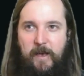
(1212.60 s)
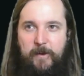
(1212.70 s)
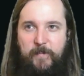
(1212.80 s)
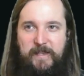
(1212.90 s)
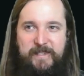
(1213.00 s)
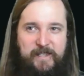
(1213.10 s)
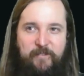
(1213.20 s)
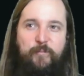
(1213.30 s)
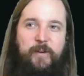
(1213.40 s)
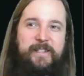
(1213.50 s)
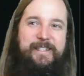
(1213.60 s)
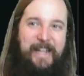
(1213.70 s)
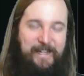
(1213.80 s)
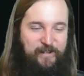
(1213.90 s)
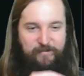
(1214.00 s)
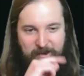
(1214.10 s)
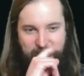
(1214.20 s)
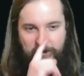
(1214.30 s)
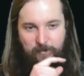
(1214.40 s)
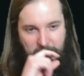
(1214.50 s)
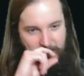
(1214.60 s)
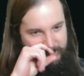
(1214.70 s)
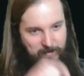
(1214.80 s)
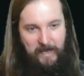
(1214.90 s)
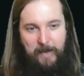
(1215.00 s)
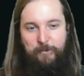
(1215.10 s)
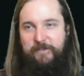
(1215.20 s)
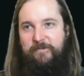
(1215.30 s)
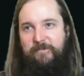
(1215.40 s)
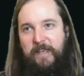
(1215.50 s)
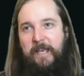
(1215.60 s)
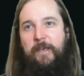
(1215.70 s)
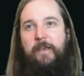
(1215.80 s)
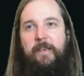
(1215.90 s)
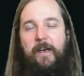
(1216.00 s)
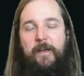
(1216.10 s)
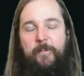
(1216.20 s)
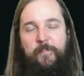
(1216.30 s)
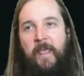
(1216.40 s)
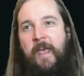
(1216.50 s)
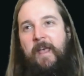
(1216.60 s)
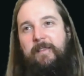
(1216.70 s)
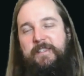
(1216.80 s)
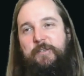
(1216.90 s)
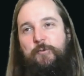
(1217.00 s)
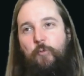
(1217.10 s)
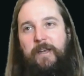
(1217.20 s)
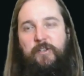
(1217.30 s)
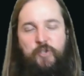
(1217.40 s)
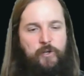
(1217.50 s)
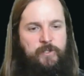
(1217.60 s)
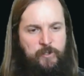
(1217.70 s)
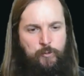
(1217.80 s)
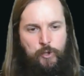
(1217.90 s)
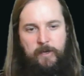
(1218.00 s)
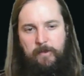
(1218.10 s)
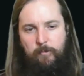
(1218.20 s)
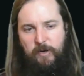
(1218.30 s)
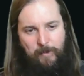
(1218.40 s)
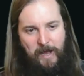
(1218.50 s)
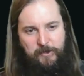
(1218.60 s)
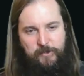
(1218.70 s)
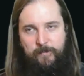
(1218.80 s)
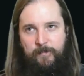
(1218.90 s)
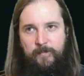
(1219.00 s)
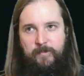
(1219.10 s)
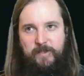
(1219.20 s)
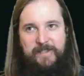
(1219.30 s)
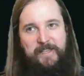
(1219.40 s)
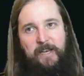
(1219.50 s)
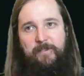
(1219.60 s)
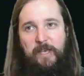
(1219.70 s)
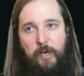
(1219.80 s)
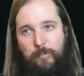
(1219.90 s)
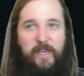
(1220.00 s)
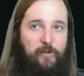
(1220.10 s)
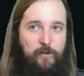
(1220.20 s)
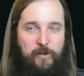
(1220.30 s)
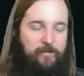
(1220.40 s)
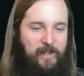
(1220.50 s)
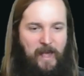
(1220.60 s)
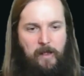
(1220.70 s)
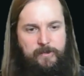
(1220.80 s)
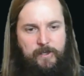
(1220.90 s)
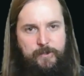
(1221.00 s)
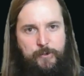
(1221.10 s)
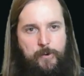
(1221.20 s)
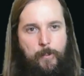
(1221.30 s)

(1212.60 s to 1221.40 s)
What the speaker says: itself, but it's slightly favored because of being able to fling lets you win a turn sooner in the mirror match. So that's kind of the appeal of the Callous Sellsword.